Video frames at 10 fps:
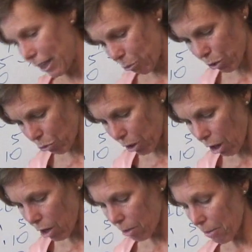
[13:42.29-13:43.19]
With
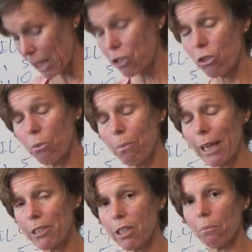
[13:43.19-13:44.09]
regard to major
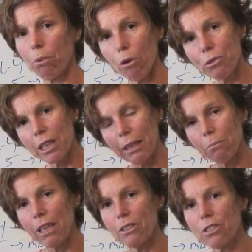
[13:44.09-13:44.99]
basic protein
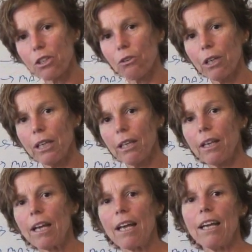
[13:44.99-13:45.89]
being secreted,
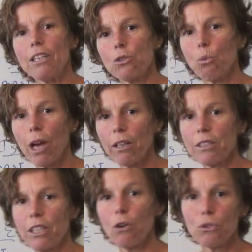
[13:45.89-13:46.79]
as well
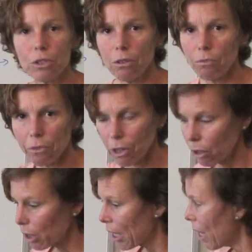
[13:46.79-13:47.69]
as eosinophil